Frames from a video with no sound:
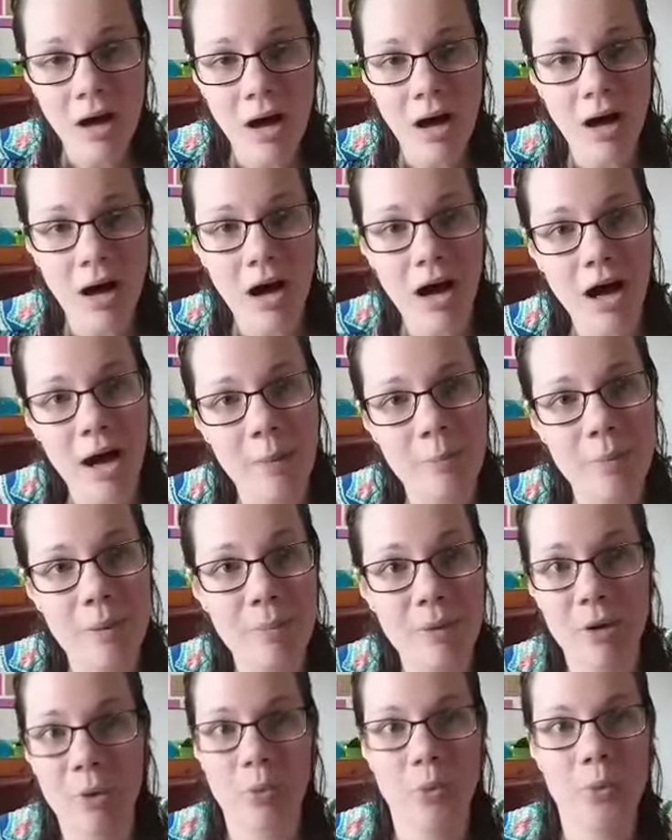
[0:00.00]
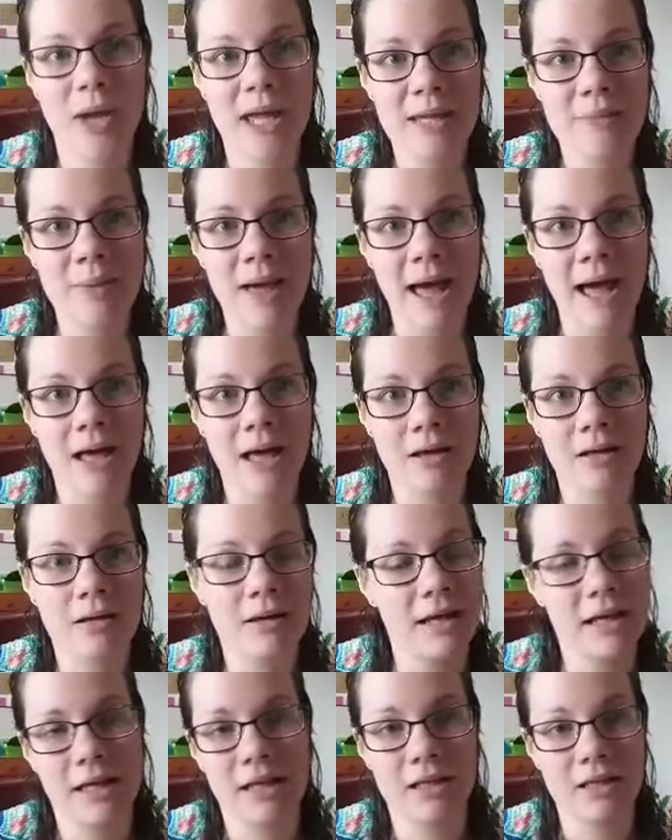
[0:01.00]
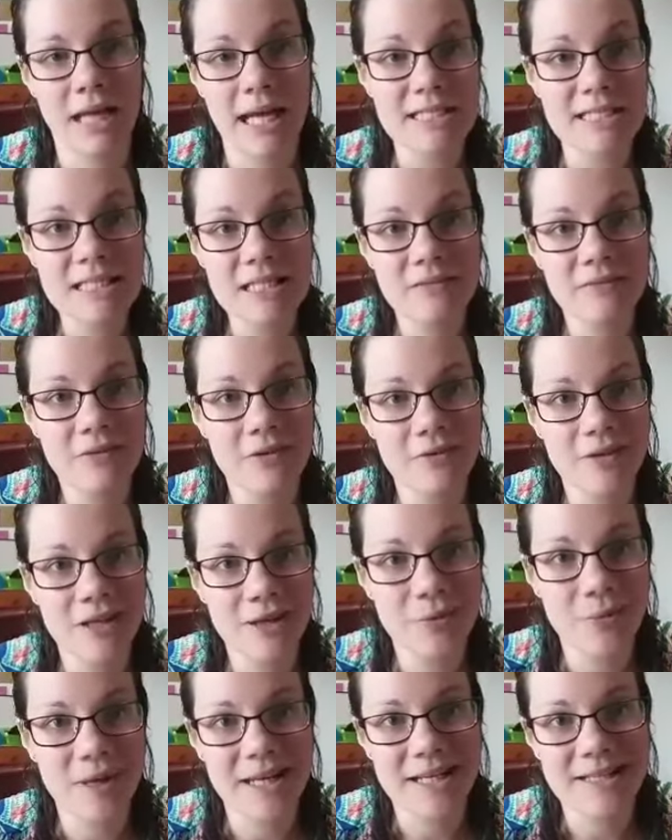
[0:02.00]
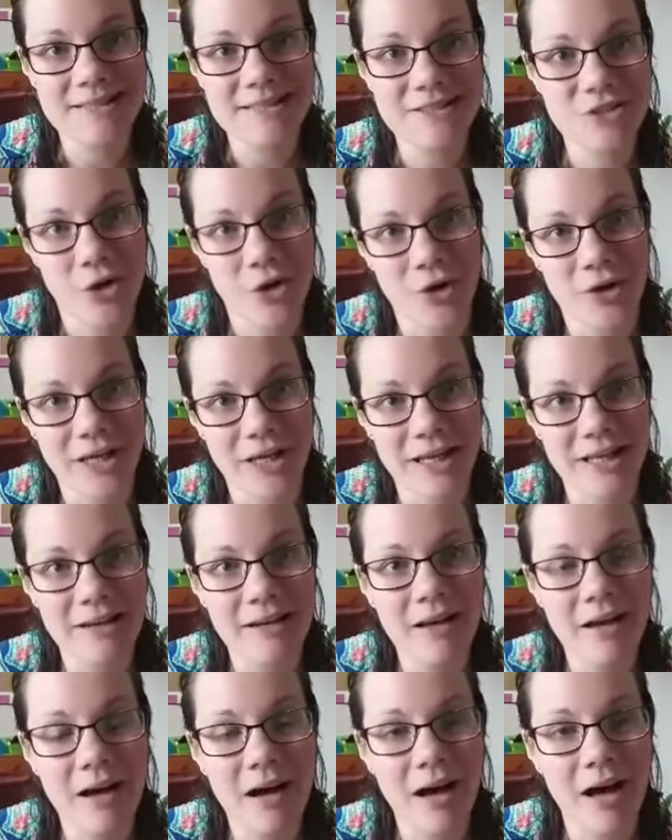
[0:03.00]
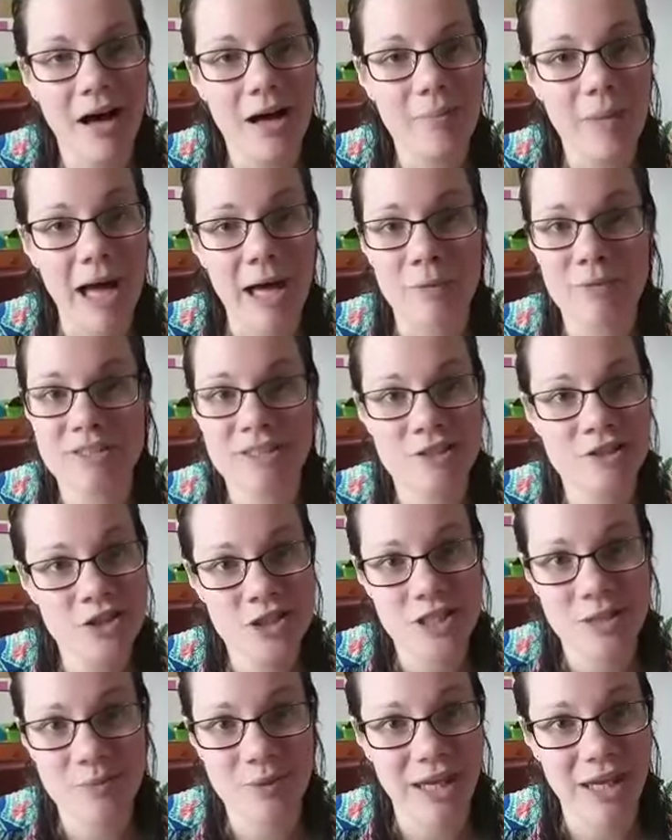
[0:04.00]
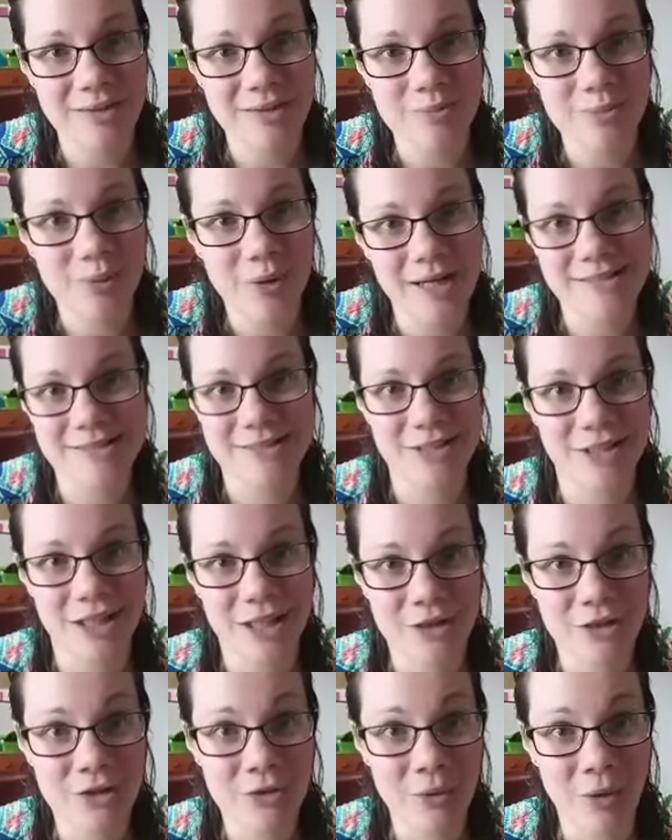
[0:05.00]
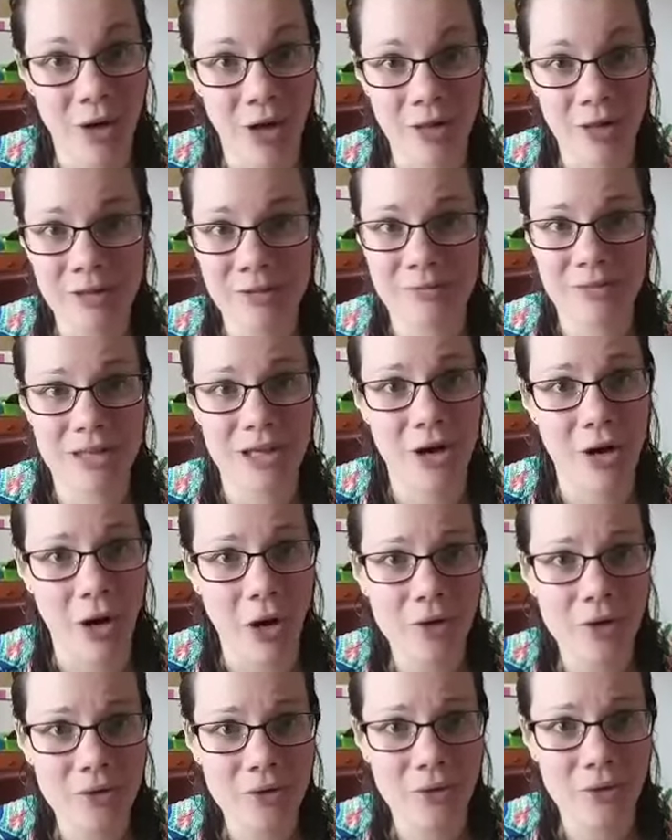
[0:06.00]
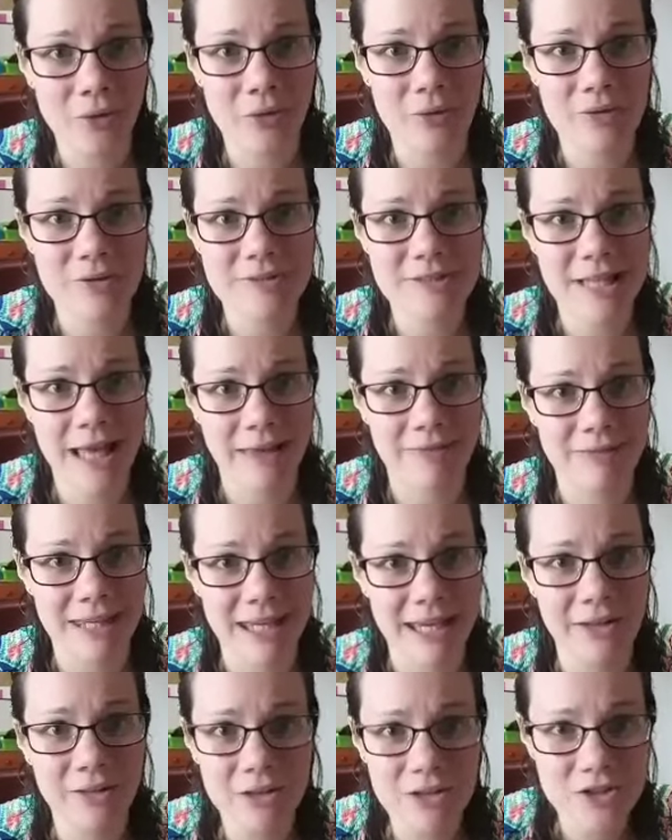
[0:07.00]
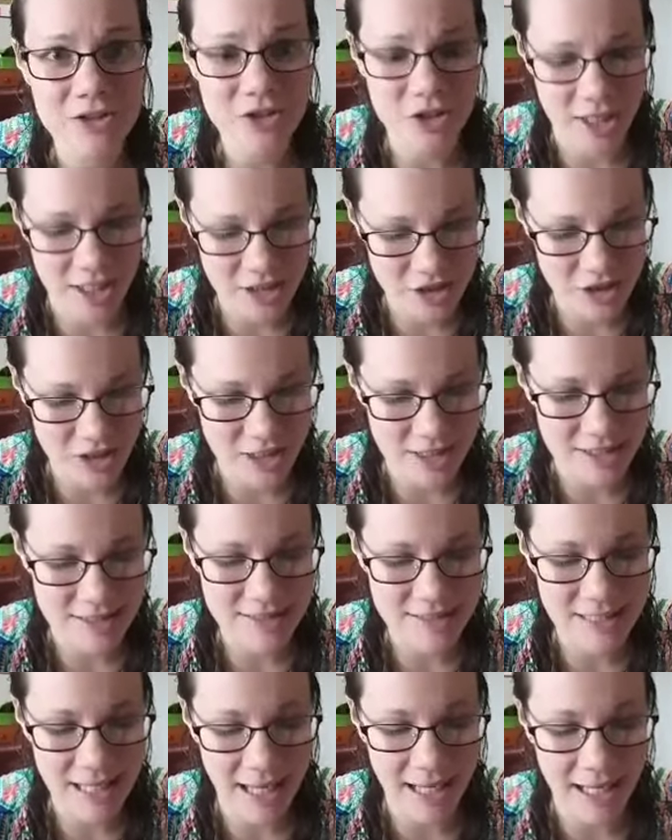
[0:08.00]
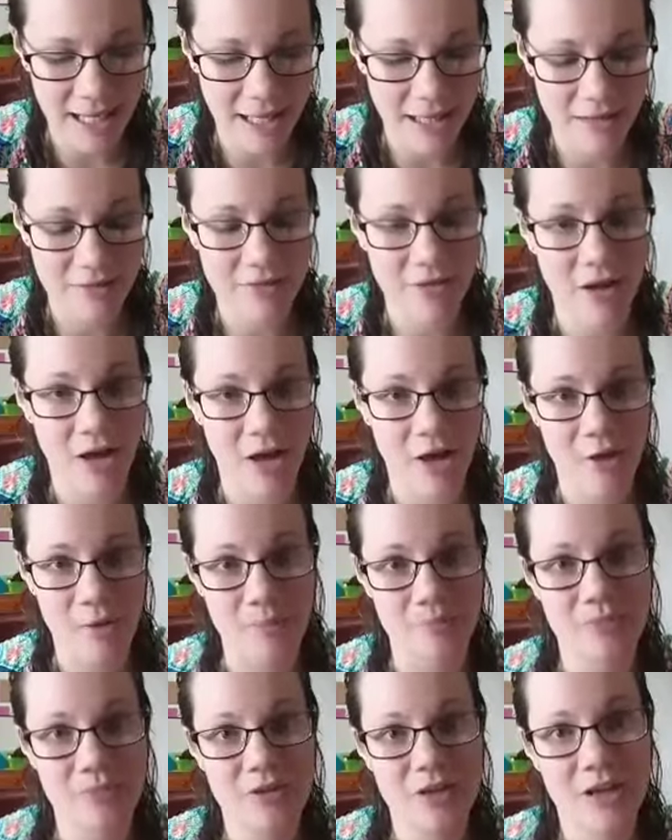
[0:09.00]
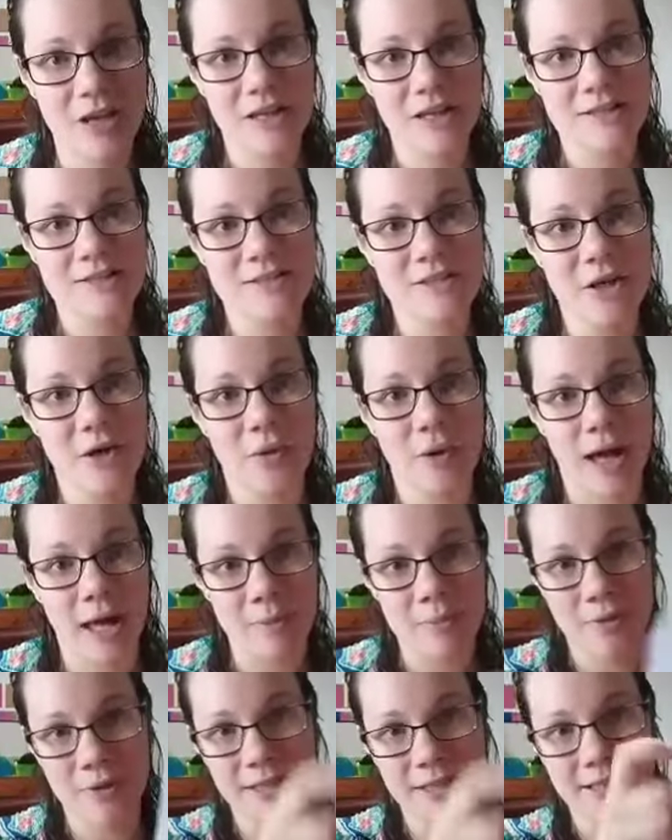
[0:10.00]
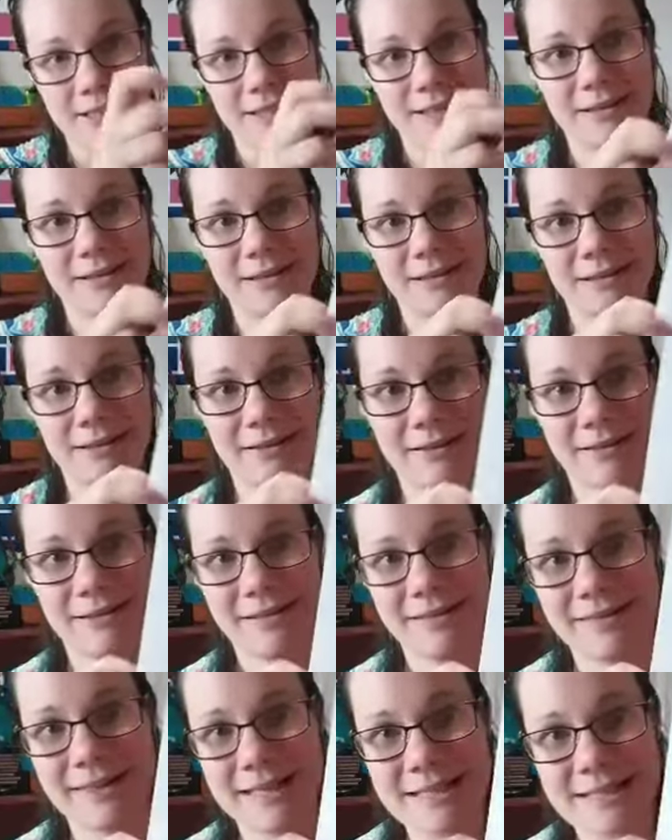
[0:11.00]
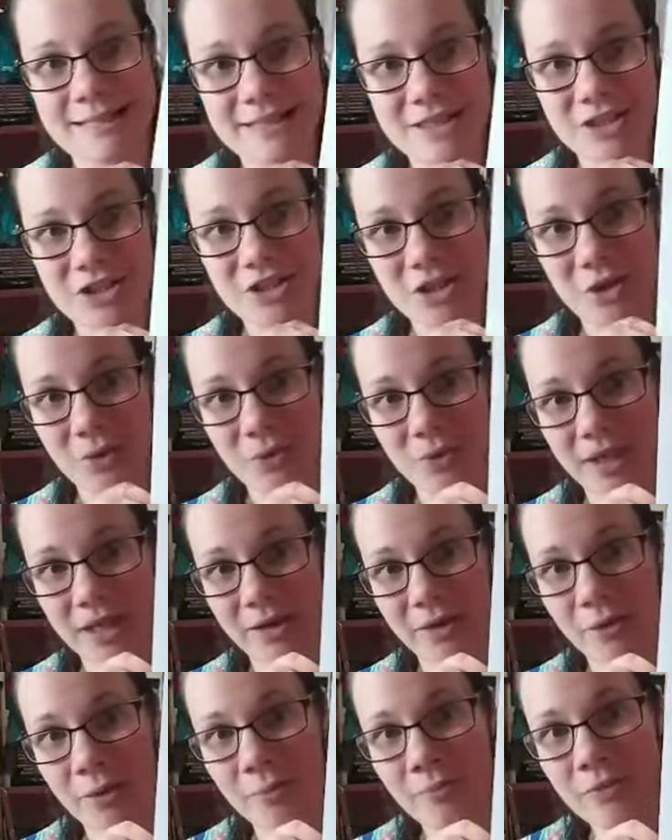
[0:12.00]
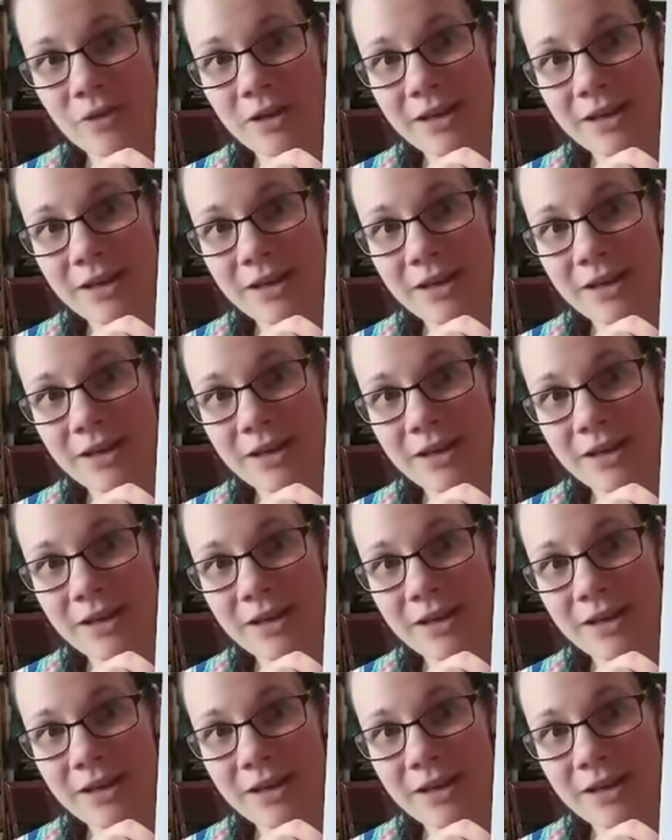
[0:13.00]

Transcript: Um, but way back in 1850 when it started, um, I was extremely impressed looking through all of the articles and the illustrations. And um, so I printed this to show you.